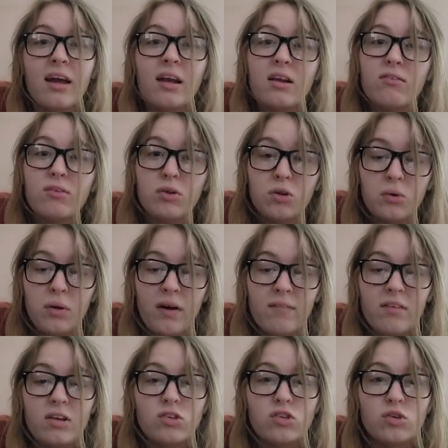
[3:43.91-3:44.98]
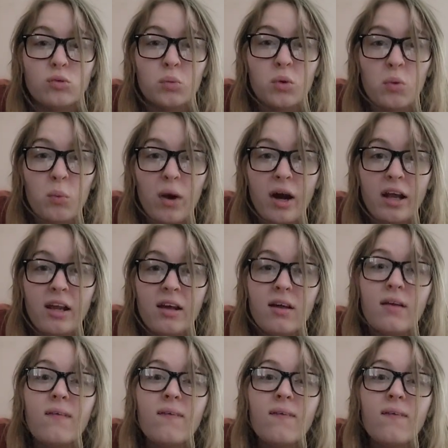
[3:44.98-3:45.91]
And if you do have issues with whining,